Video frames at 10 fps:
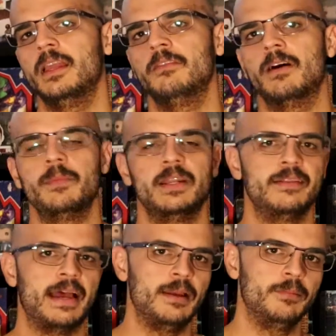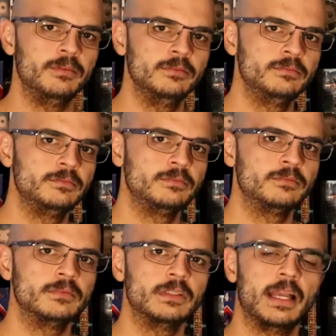If I'm at a table
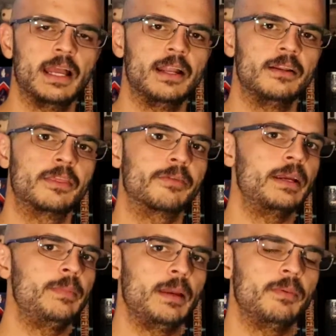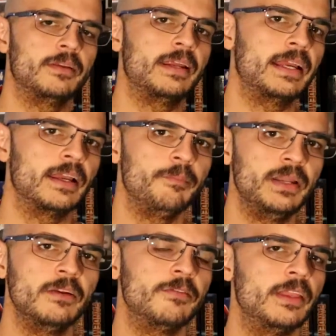and 3 people are taking a
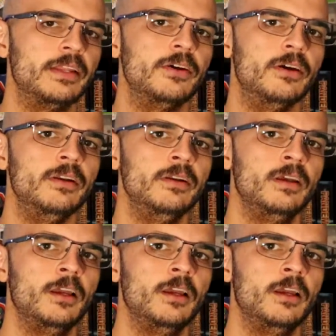minute for their turn,